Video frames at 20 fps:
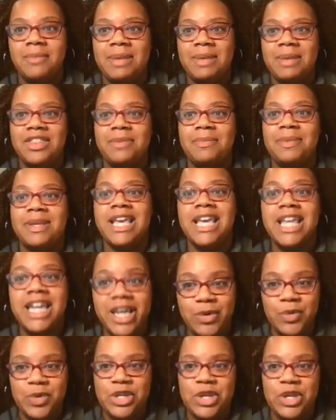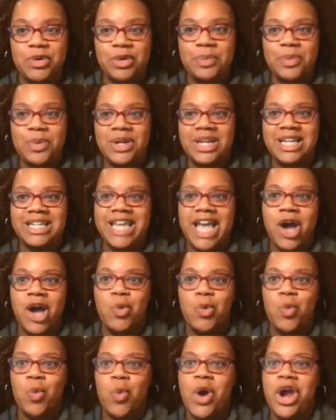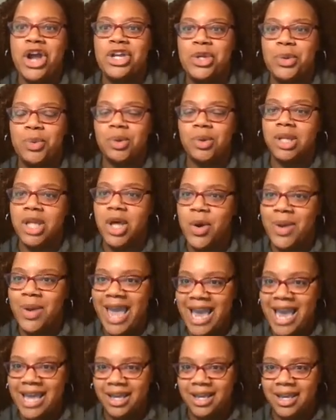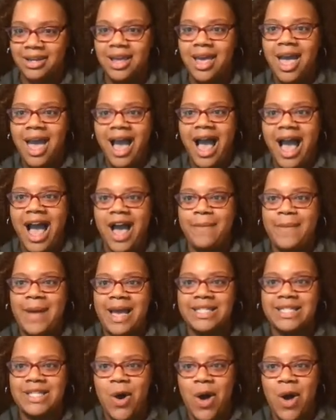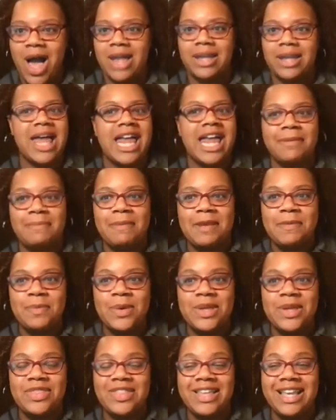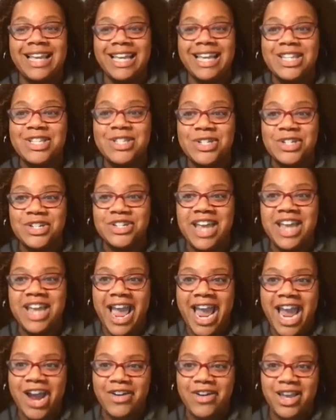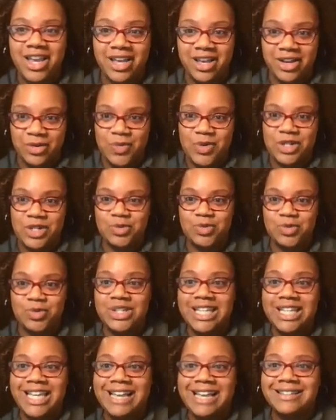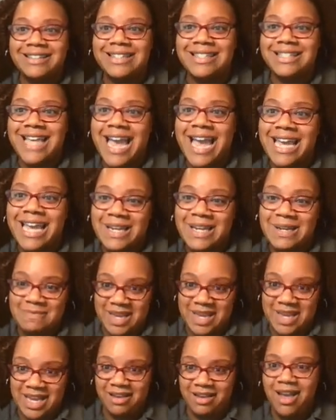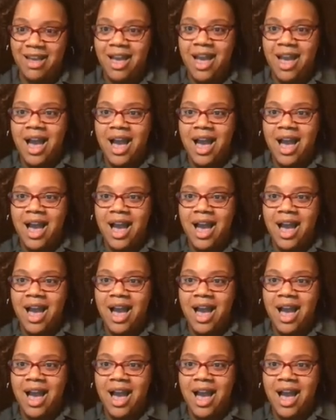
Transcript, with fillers: in the beginning when you were putting down where you were located. I saw a lot of people in the Eastern area, which really excited me